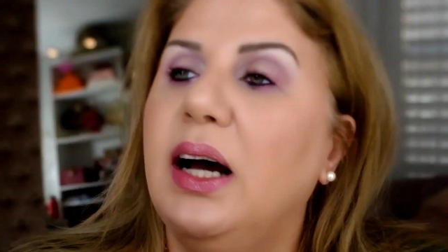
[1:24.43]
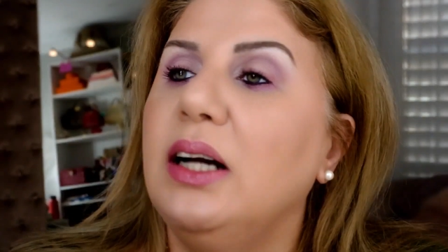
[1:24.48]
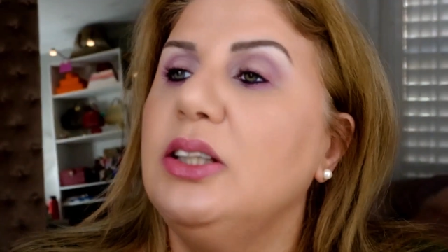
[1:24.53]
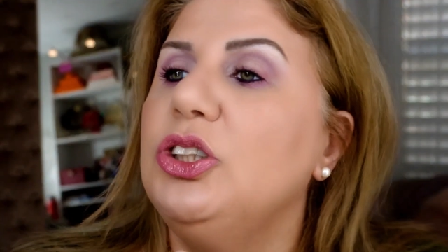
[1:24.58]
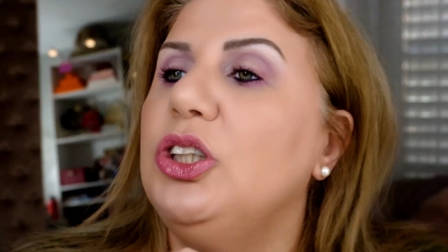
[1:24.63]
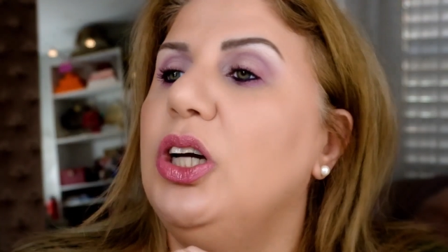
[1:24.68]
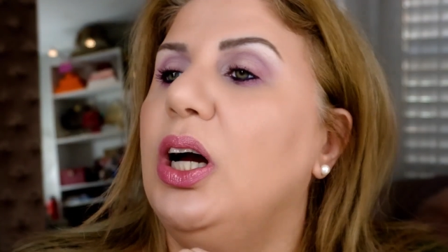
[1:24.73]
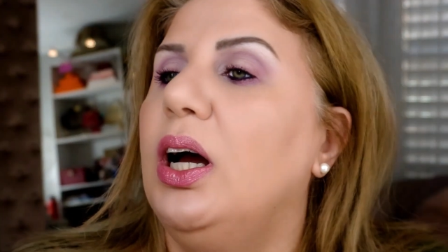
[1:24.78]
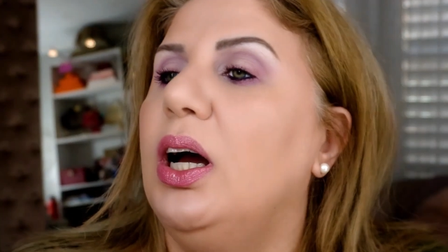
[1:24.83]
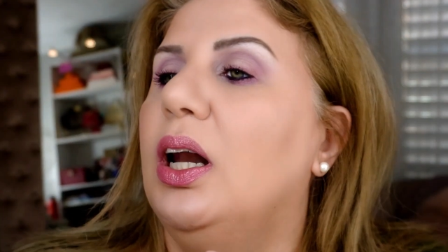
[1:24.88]

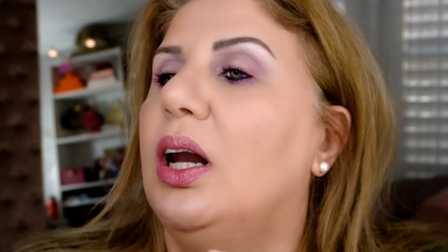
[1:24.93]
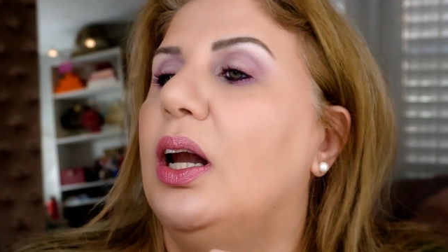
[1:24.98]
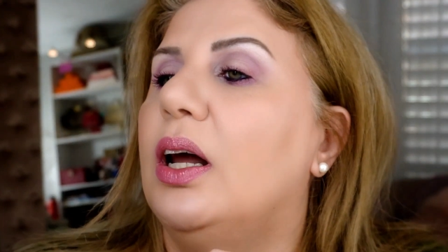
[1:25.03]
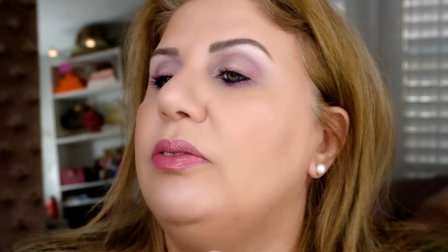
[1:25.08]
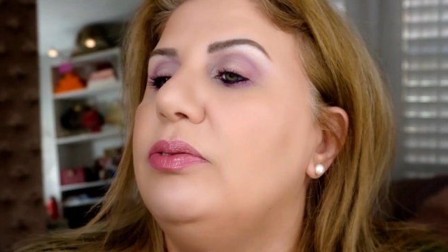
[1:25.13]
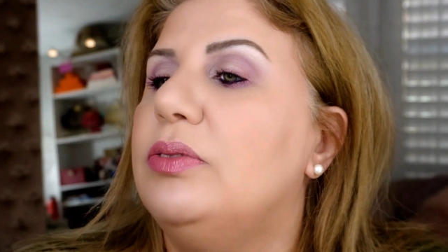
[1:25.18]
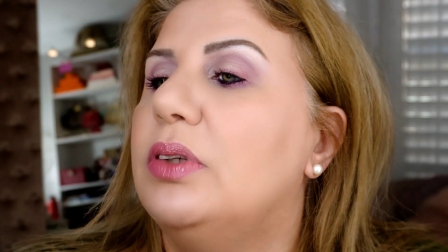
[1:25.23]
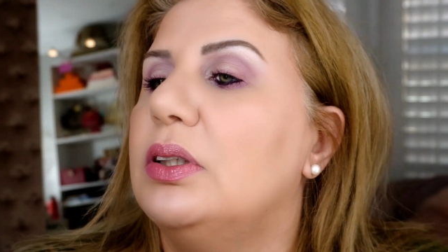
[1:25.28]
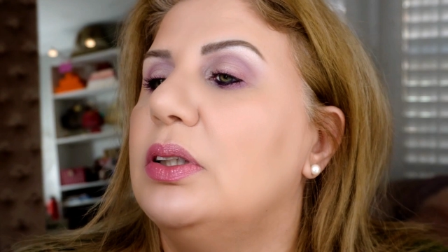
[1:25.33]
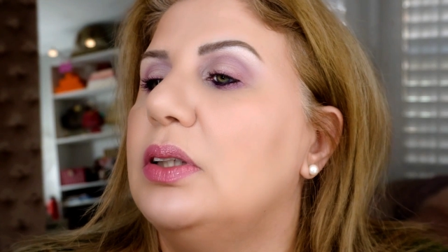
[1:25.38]
actually I
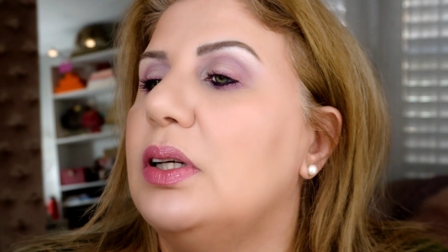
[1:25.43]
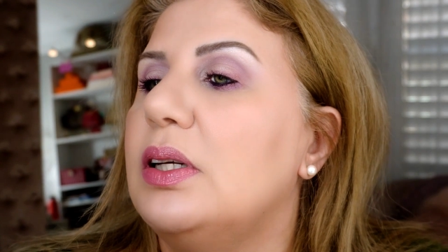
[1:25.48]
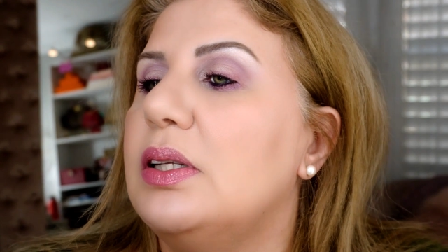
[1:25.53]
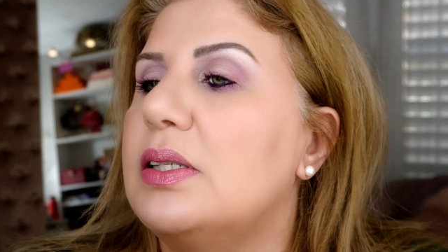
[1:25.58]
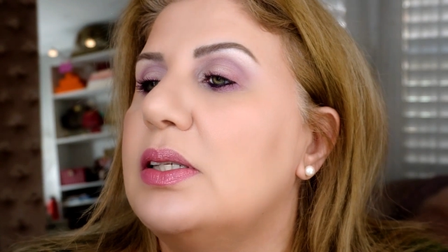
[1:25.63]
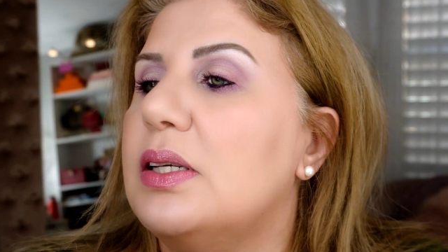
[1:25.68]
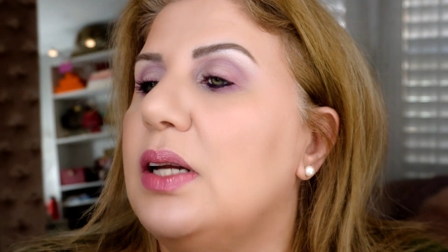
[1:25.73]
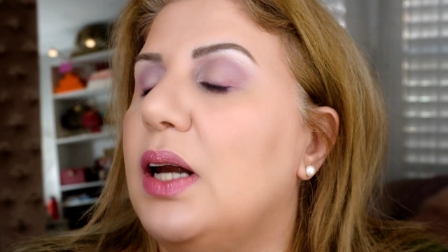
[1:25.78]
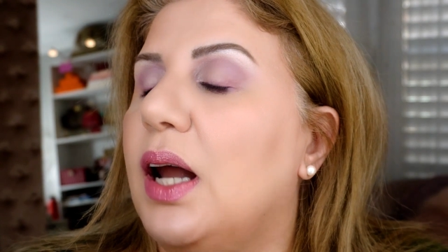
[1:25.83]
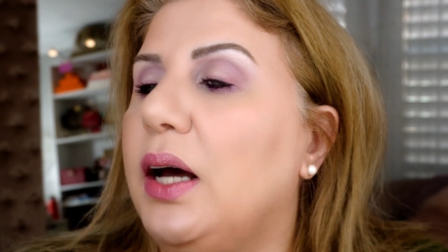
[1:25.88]
loved it.
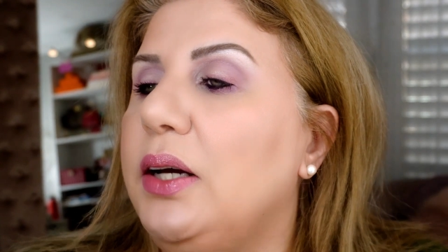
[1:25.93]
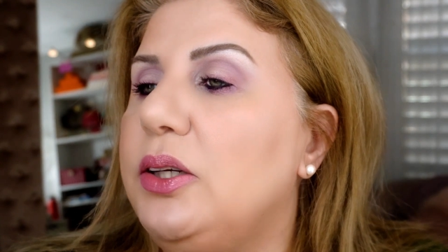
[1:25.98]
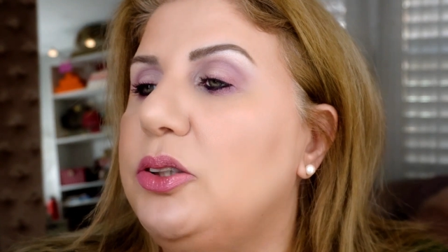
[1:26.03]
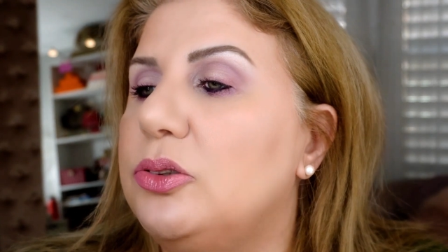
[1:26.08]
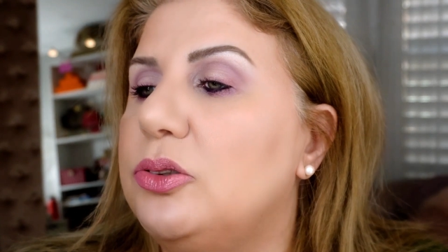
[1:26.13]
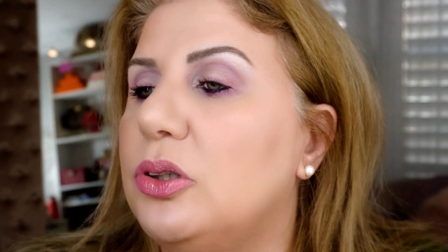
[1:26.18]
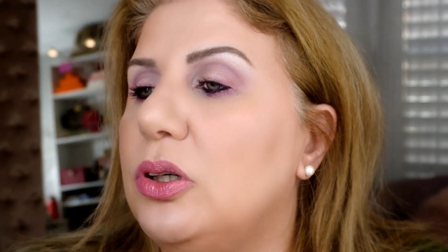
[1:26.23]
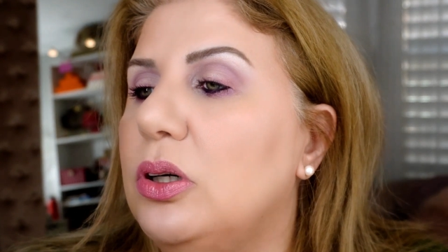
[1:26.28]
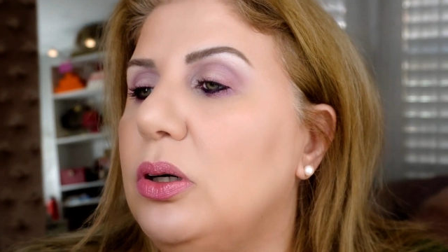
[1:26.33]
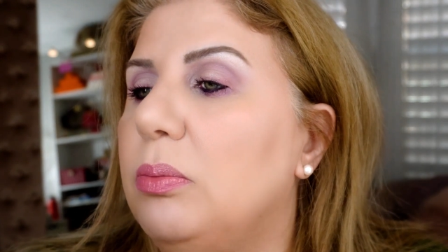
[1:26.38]
It's
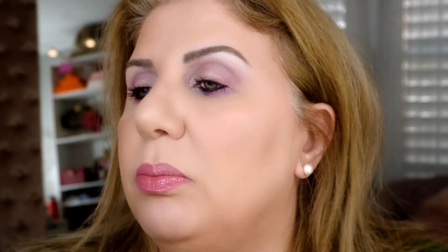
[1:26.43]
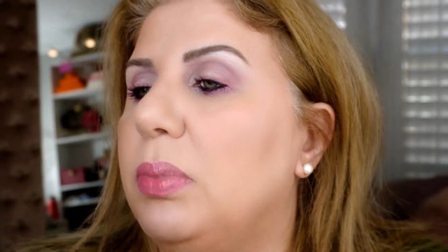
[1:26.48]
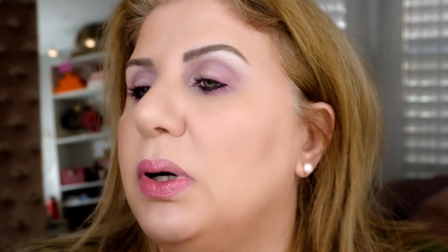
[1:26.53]
lighter,